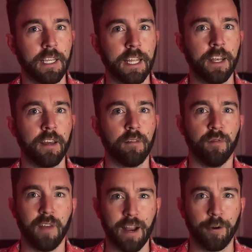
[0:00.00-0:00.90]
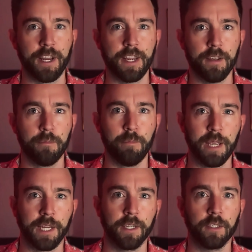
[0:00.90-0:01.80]
in very
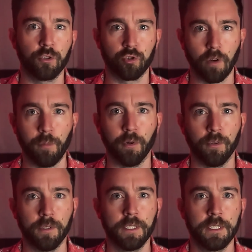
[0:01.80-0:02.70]
big trouble.